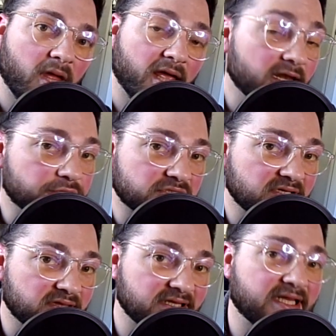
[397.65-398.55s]
an interesting
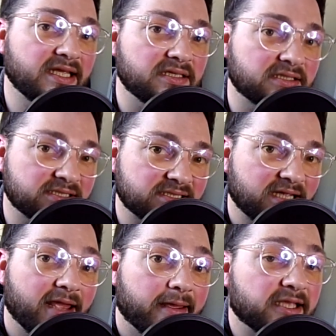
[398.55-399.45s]
thing that he does
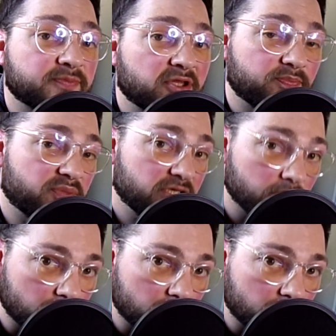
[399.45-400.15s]
is play pure